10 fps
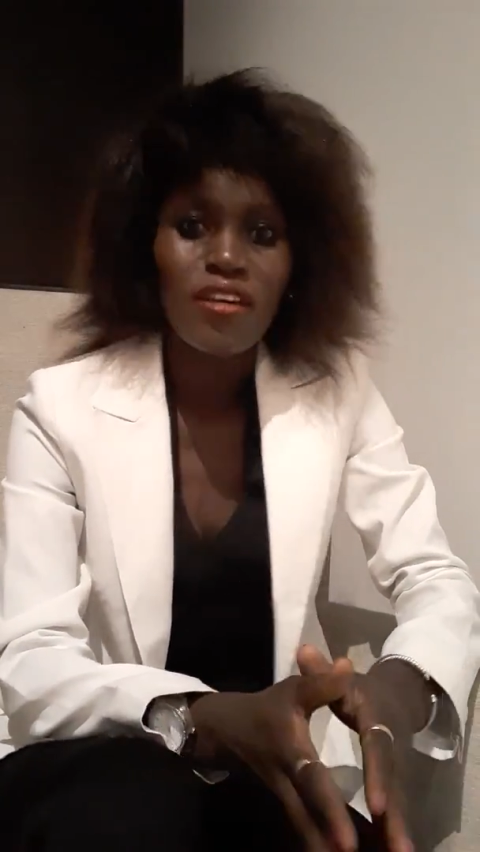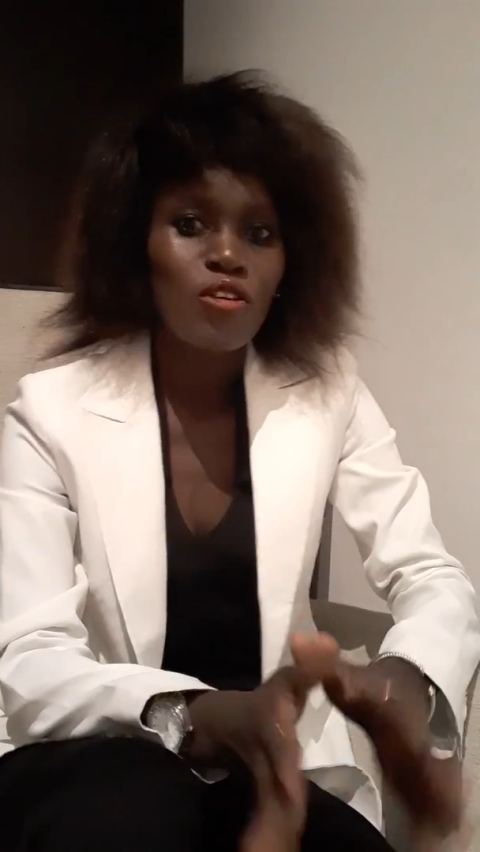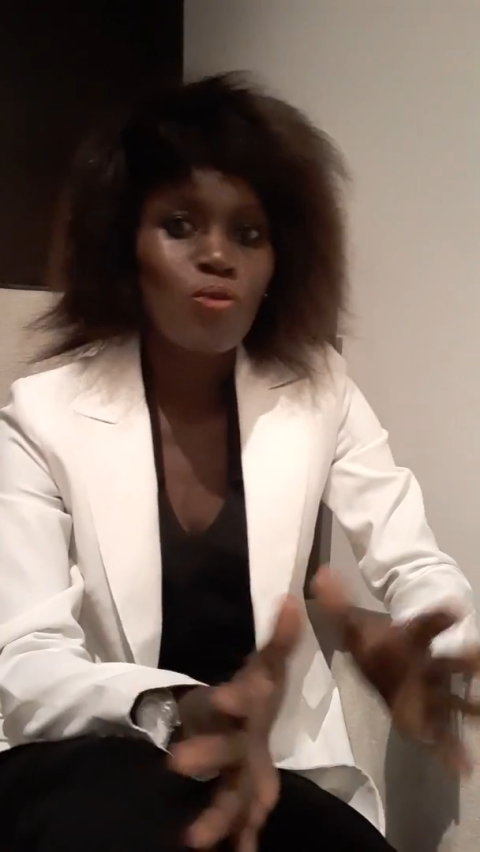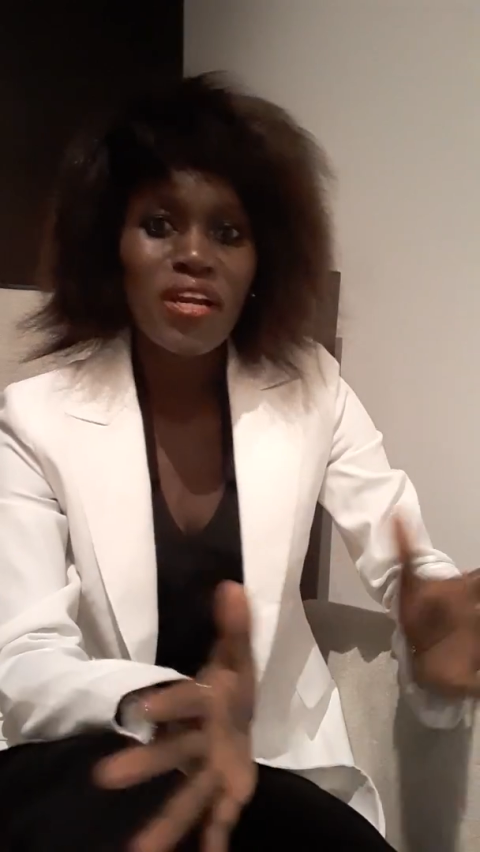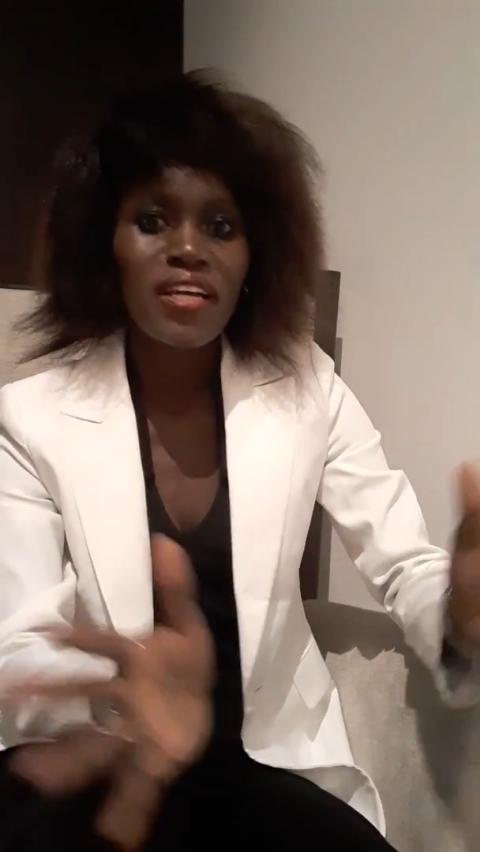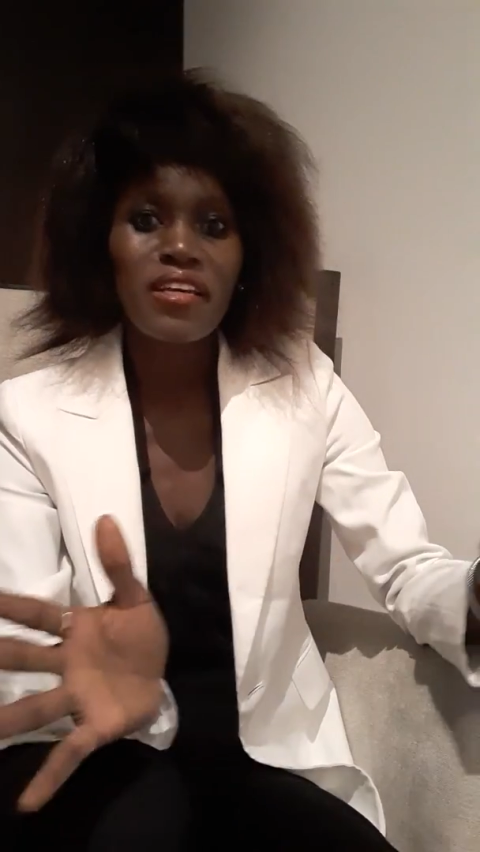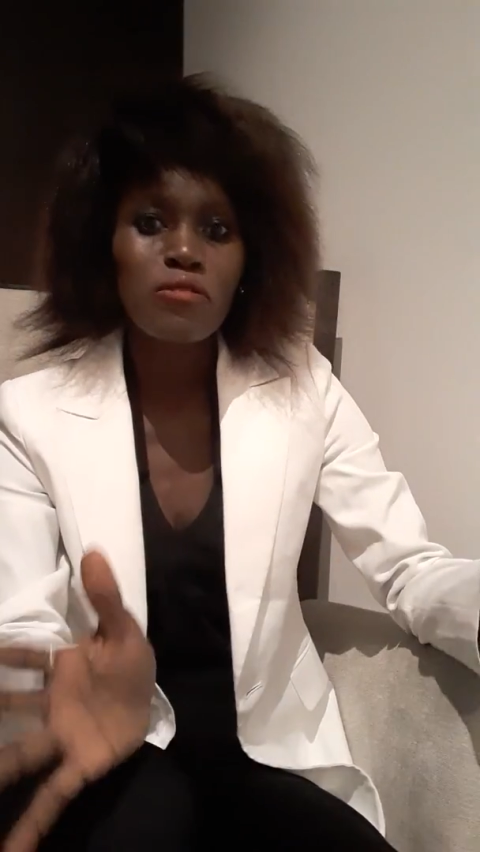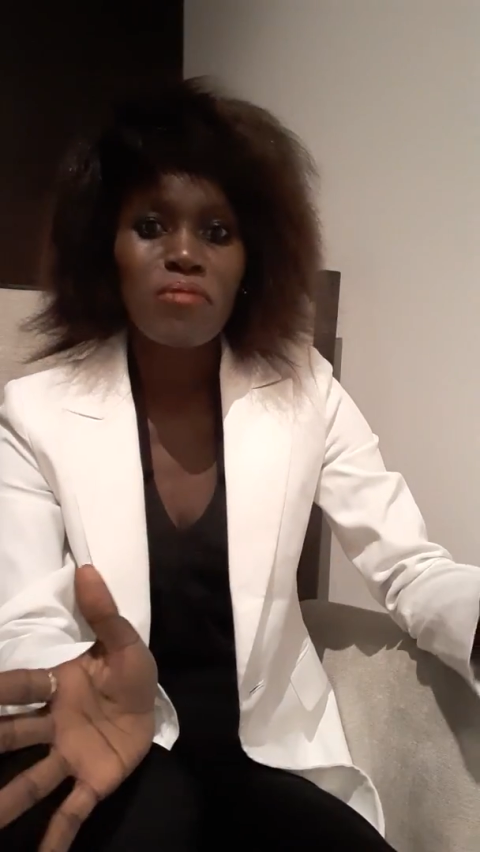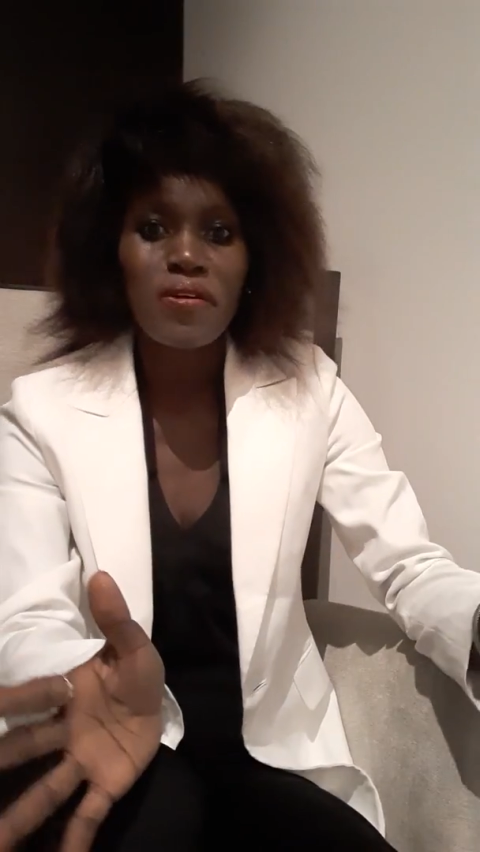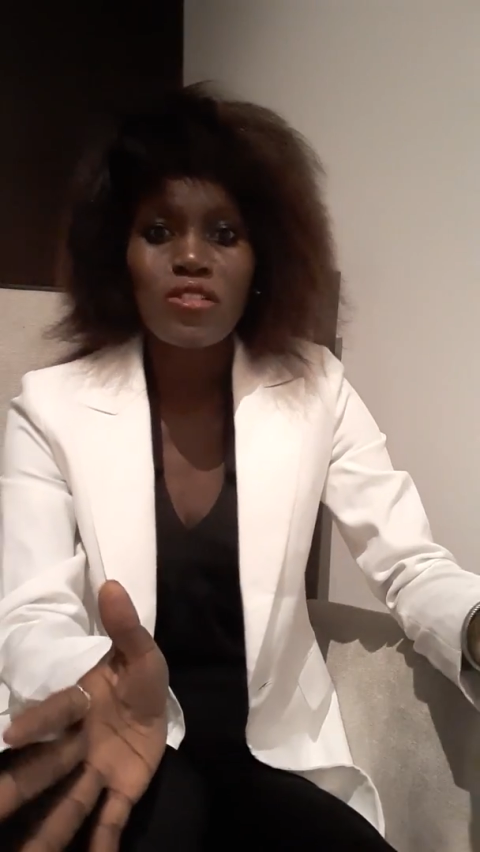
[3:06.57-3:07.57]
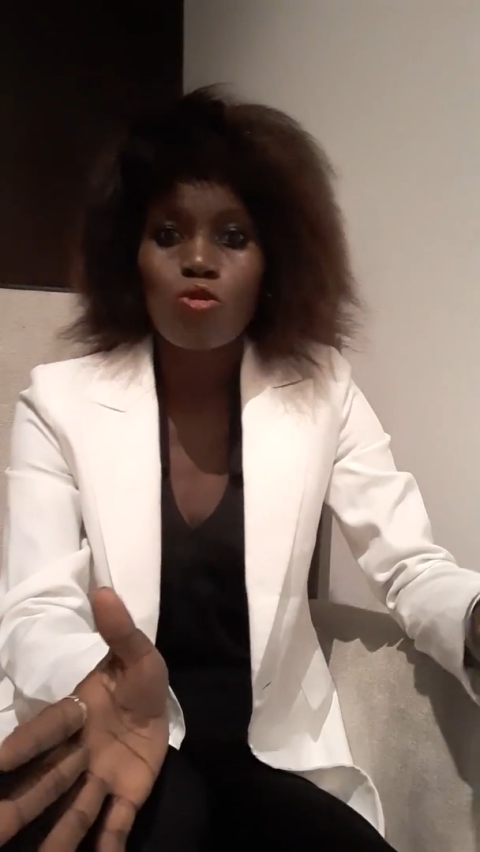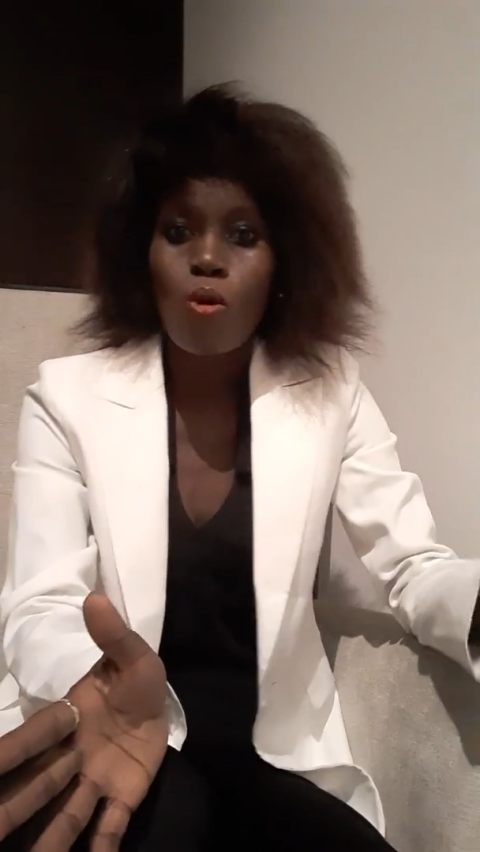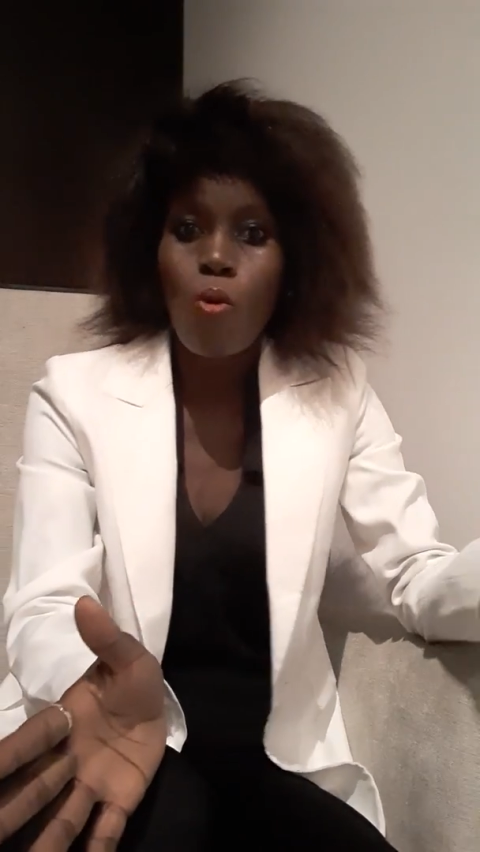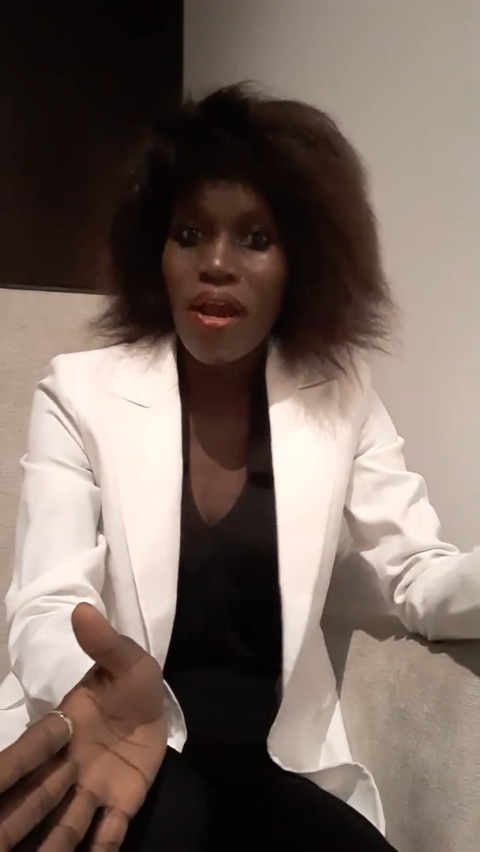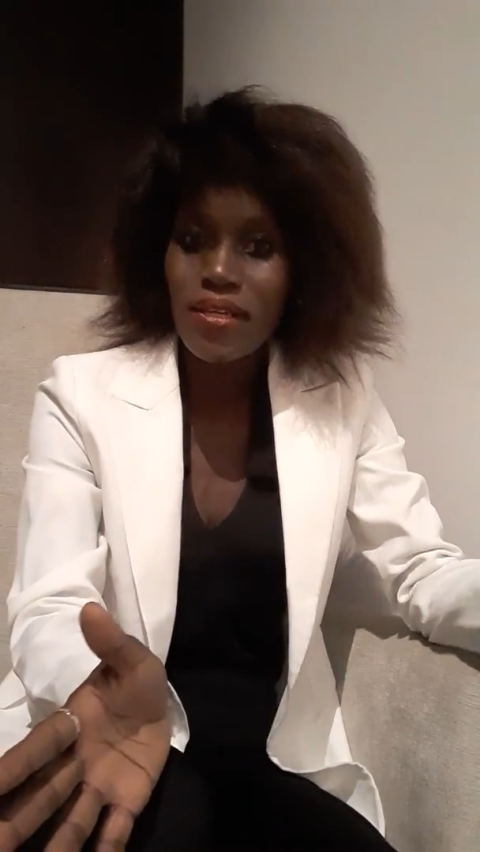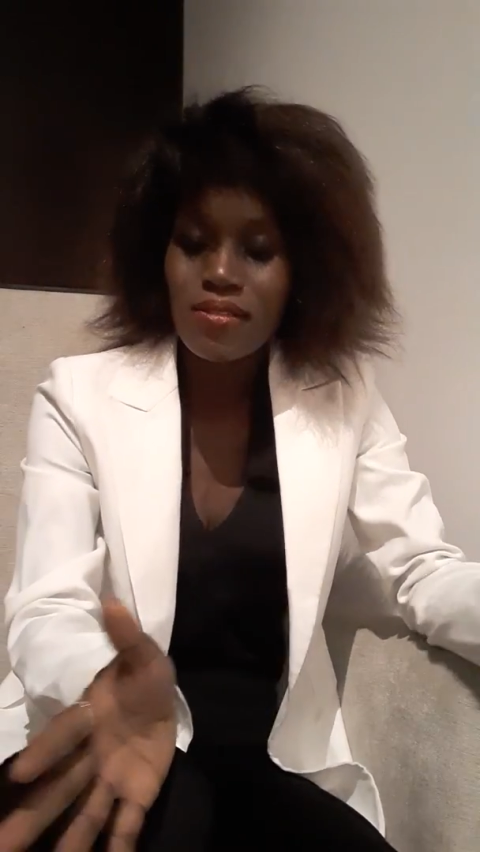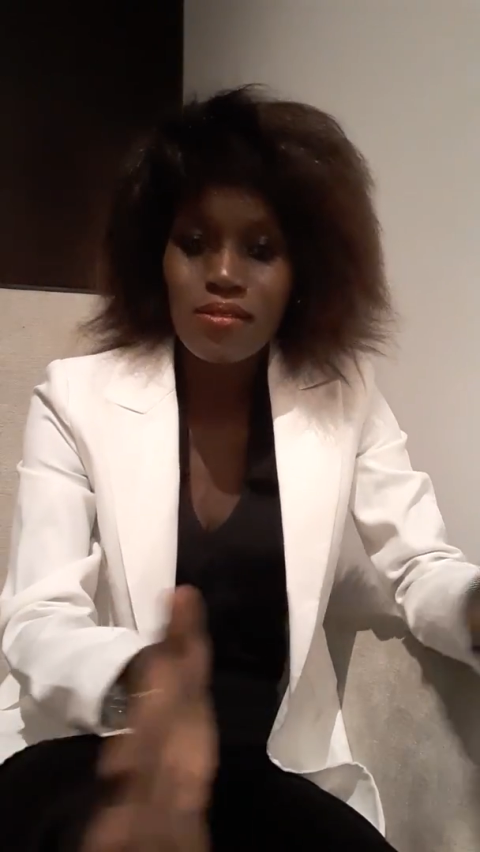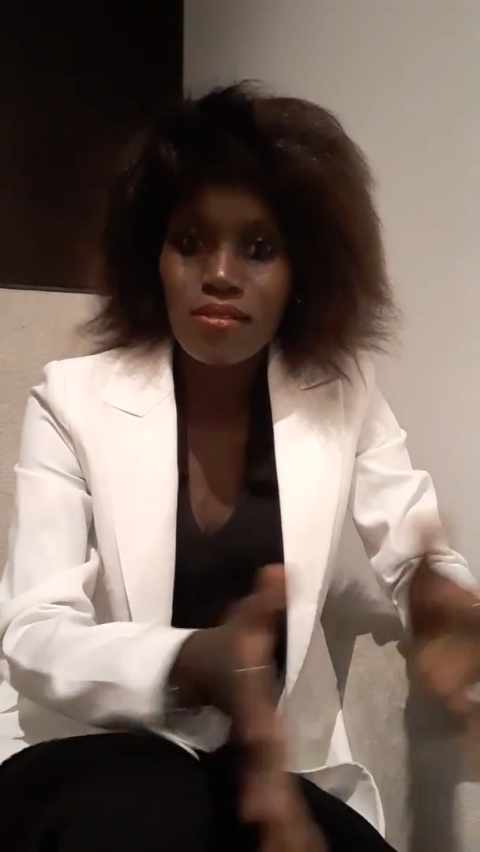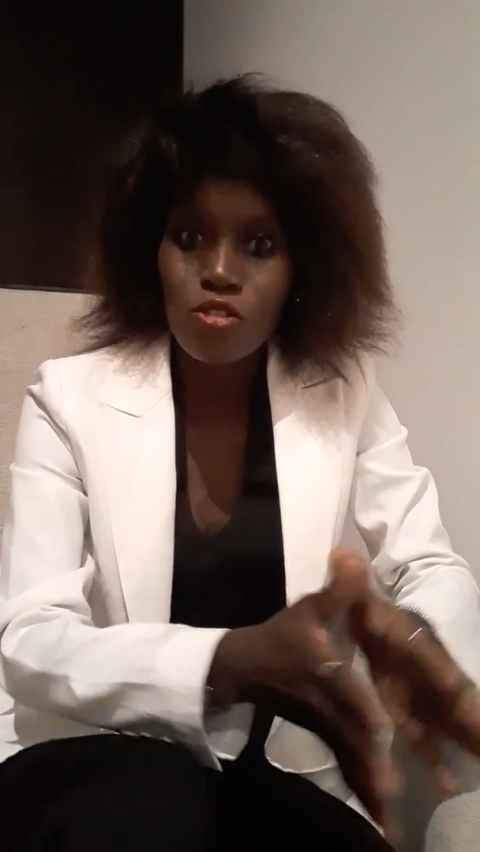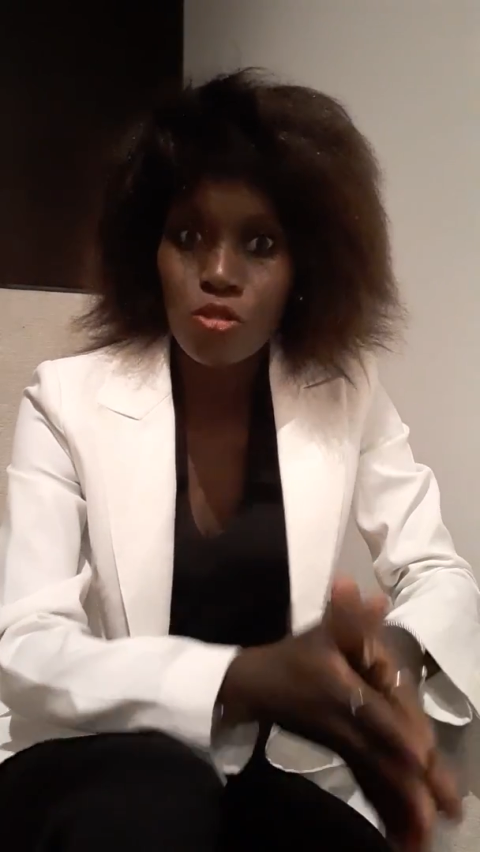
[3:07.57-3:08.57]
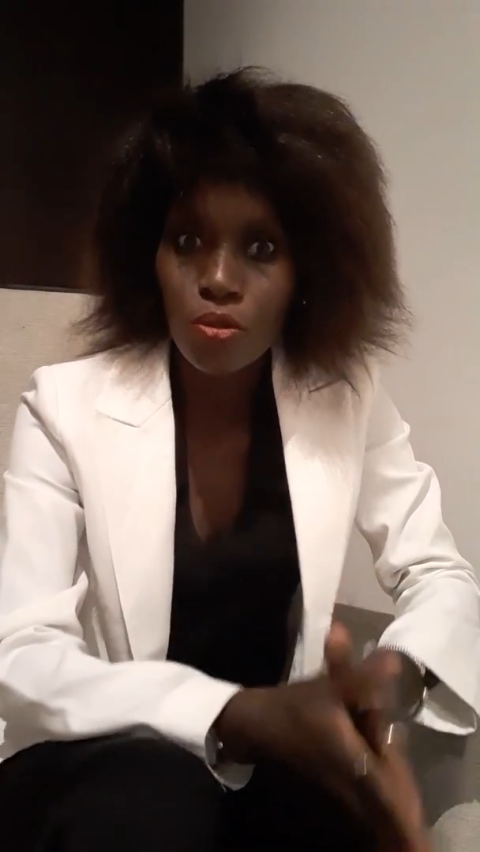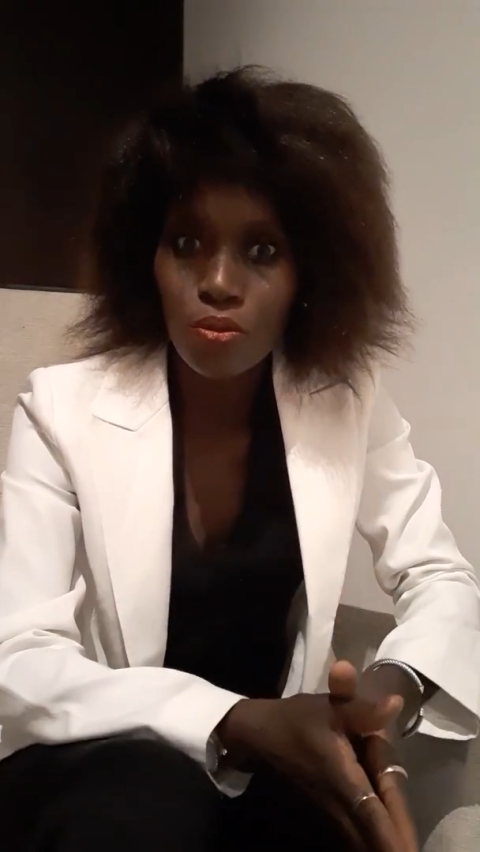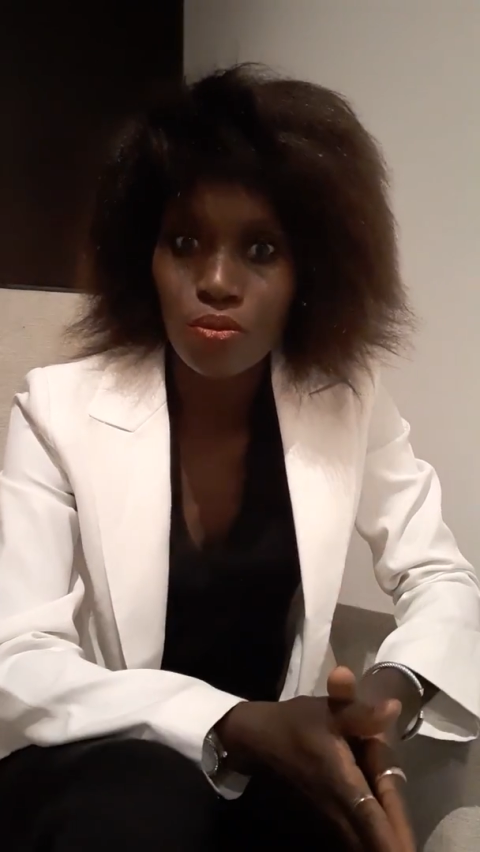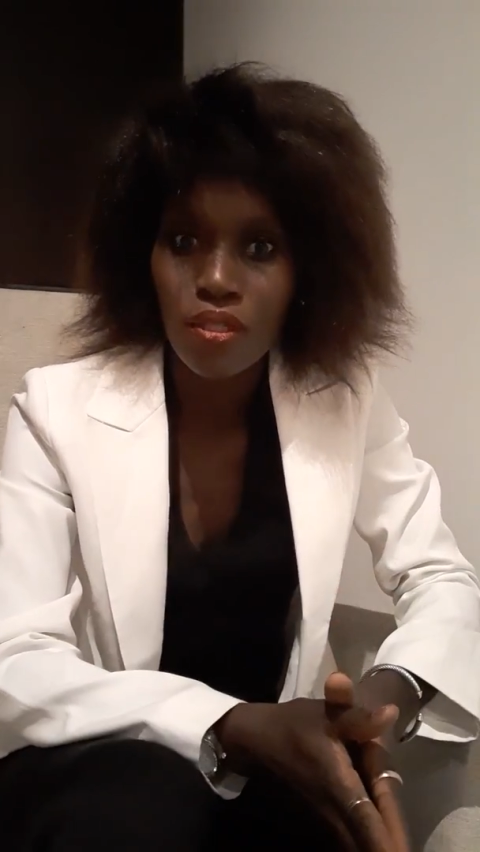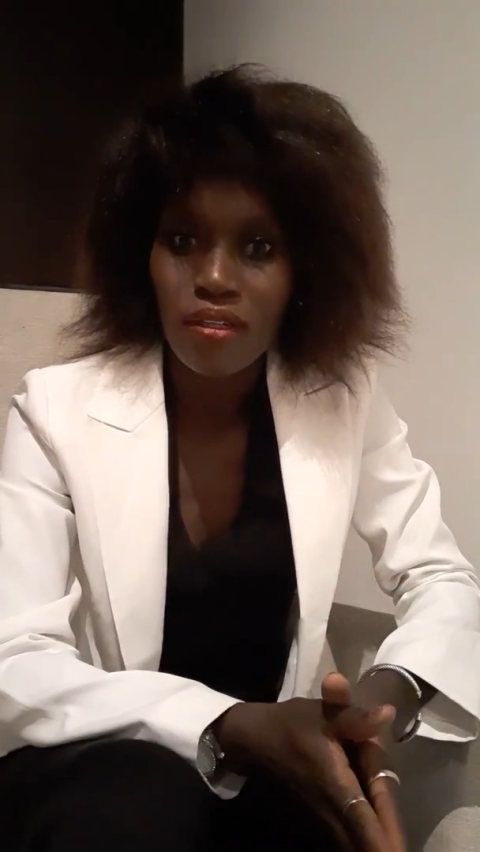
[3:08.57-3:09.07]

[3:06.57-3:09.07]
You want to get married to a white, it's you.